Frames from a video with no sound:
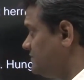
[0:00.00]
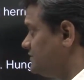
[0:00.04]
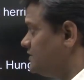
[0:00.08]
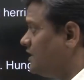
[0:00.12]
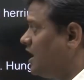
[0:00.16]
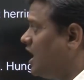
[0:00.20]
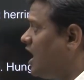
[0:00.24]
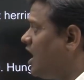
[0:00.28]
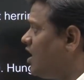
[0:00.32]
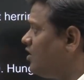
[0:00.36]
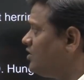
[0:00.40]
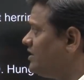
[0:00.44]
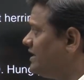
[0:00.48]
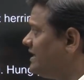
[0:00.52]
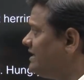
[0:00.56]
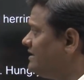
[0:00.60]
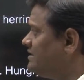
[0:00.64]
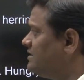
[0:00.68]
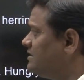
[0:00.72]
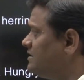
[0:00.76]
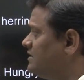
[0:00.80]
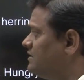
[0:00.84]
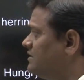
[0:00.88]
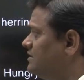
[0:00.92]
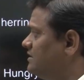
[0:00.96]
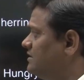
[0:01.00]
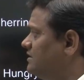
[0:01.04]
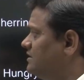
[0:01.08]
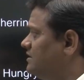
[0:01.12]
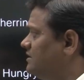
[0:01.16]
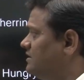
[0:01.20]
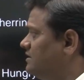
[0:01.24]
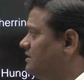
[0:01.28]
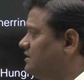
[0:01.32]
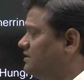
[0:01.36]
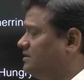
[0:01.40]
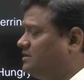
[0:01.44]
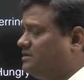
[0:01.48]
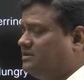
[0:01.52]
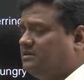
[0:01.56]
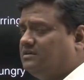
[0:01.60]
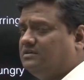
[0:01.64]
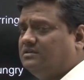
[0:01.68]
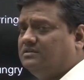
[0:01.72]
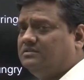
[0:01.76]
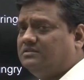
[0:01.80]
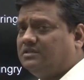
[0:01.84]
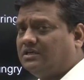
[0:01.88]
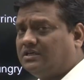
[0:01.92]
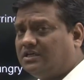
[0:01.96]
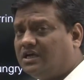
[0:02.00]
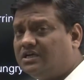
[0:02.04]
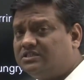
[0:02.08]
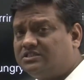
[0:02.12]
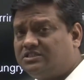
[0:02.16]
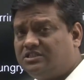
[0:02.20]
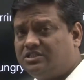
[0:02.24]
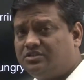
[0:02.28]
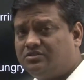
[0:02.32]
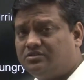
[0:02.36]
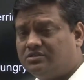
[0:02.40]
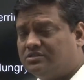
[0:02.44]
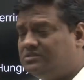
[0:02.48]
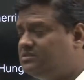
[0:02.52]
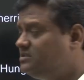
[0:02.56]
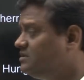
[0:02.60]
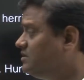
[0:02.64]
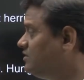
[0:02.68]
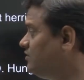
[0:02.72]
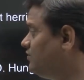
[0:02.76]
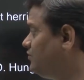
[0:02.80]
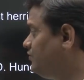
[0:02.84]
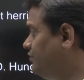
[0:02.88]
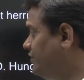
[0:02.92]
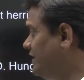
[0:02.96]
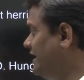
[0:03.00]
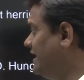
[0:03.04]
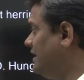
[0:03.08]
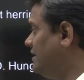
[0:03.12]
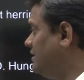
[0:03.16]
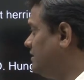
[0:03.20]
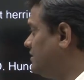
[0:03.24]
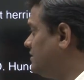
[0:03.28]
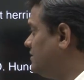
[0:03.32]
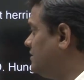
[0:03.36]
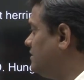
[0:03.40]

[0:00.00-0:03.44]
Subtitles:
How did the young seagull feel?